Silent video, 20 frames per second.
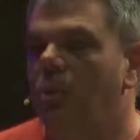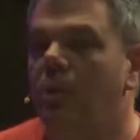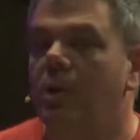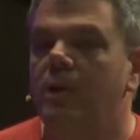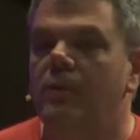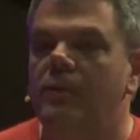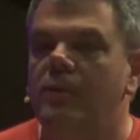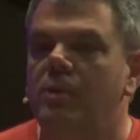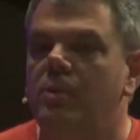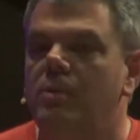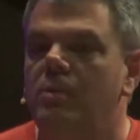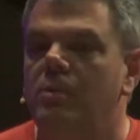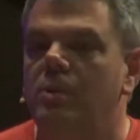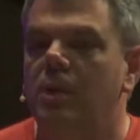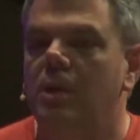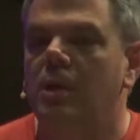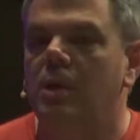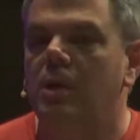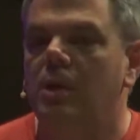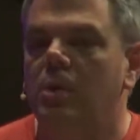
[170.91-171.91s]
What have
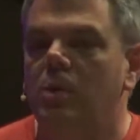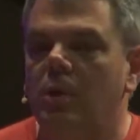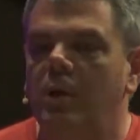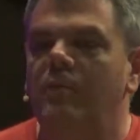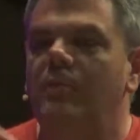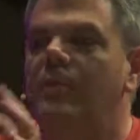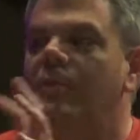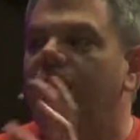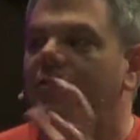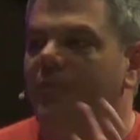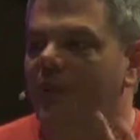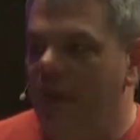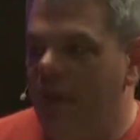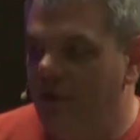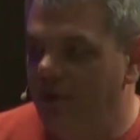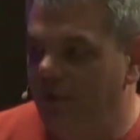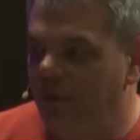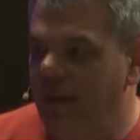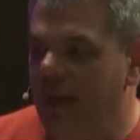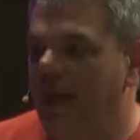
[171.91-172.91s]
you
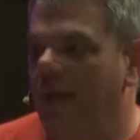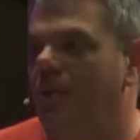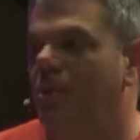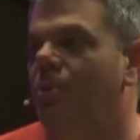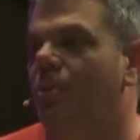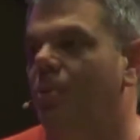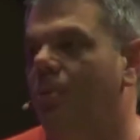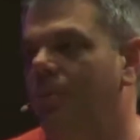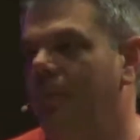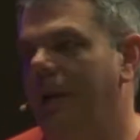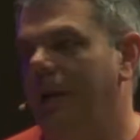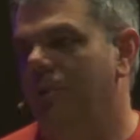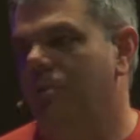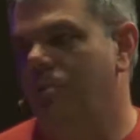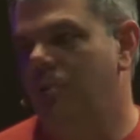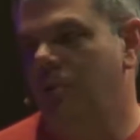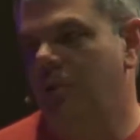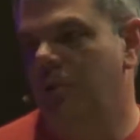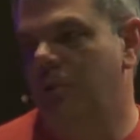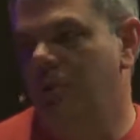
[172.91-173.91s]
found valuable about
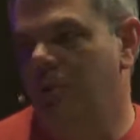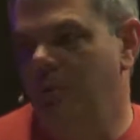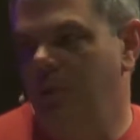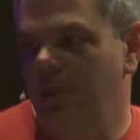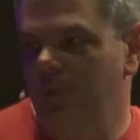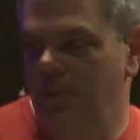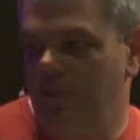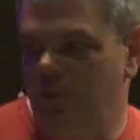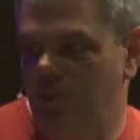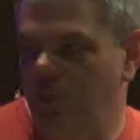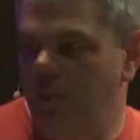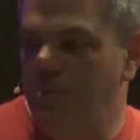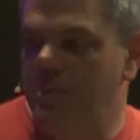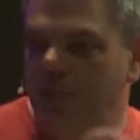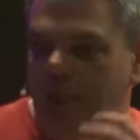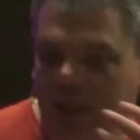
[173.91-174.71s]
short-term mission trips?